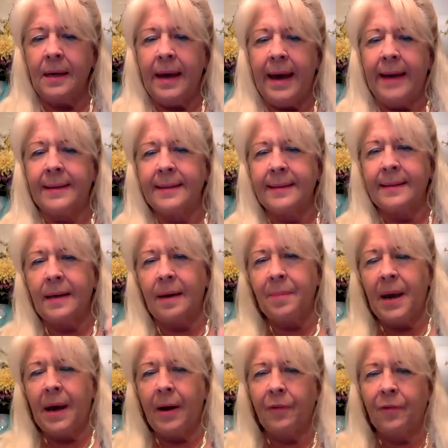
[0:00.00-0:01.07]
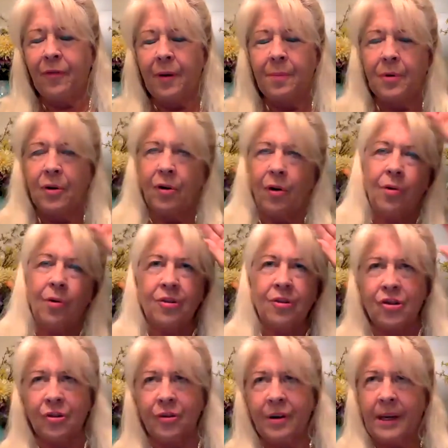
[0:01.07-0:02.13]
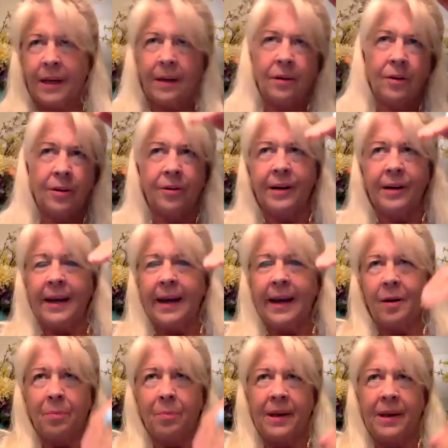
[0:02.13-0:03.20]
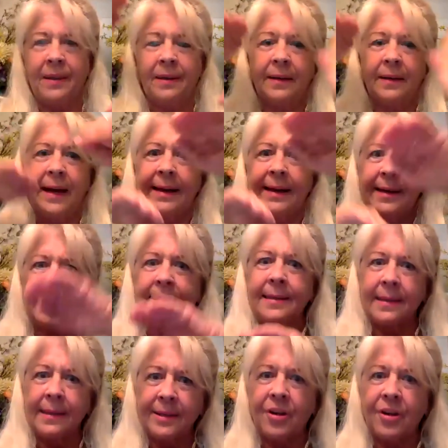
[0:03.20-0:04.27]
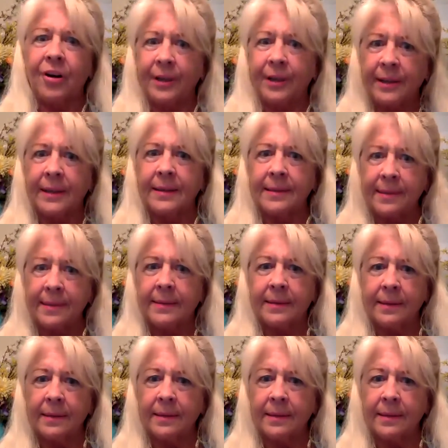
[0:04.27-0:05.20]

and somehow from your own journey learning how to bring the light into the darkness.